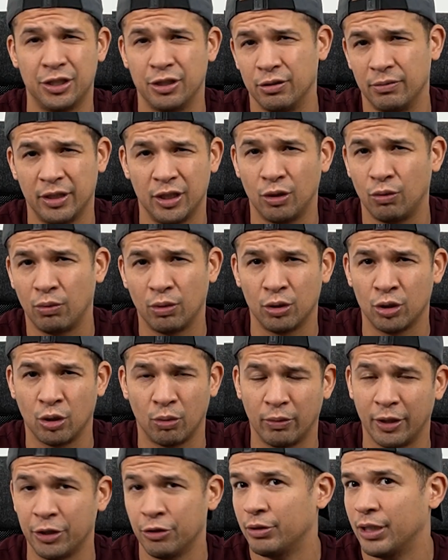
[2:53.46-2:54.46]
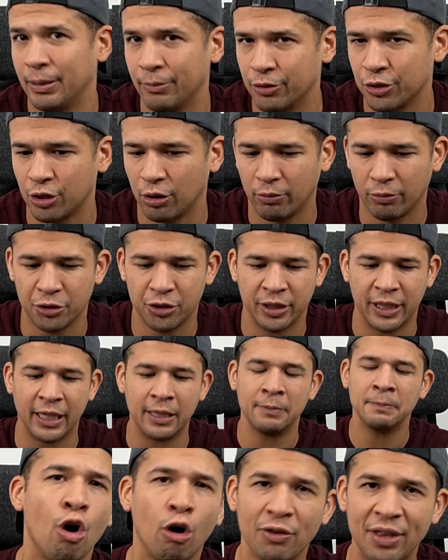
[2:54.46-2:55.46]
you don't want your neighbors knowing what you're
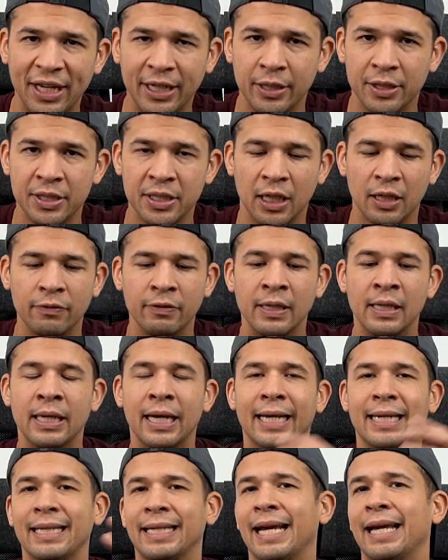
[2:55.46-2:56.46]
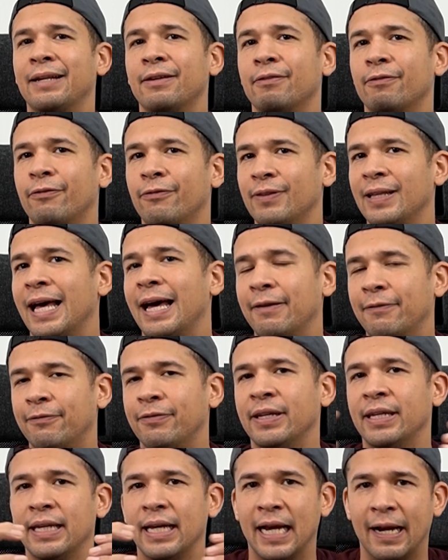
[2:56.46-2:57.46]
getting, all that good stuff. And again, flat
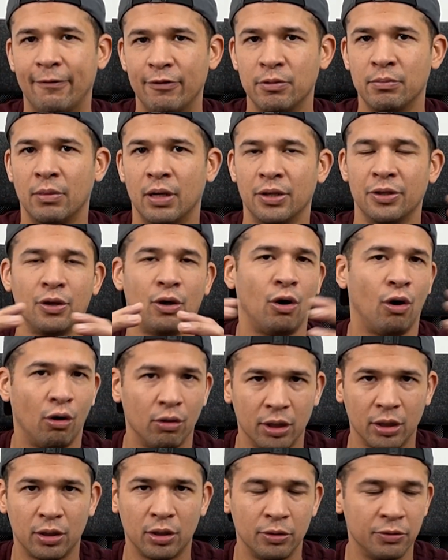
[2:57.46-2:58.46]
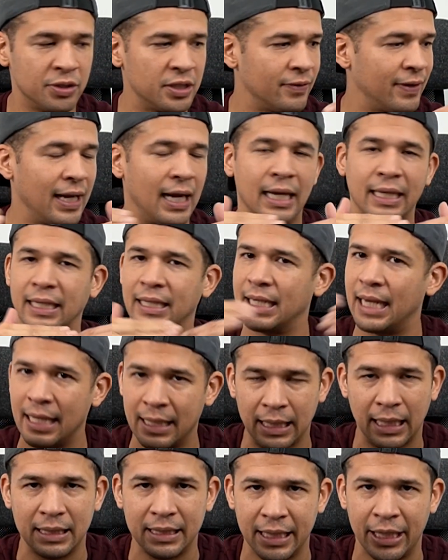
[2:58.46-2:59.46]
fee every month, all inclusive. I
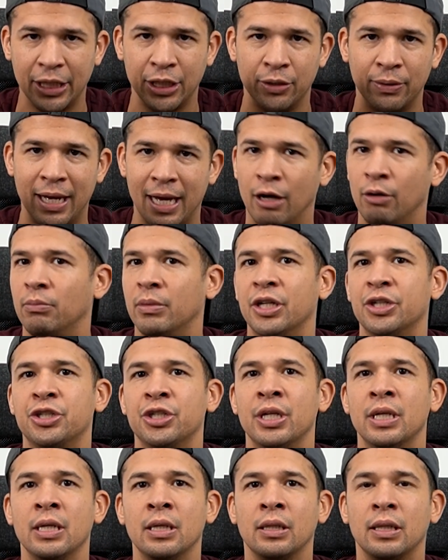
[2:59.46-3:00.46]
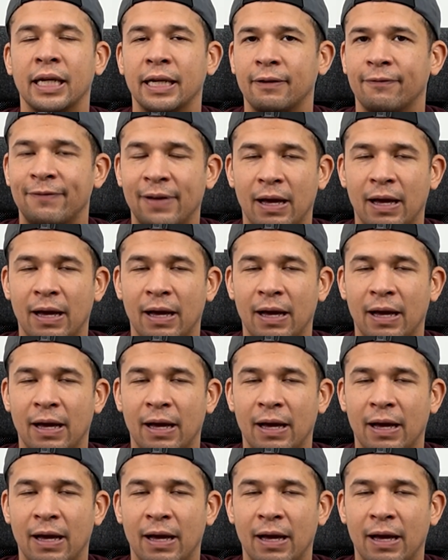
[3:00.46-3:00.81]
cannot tell you how much like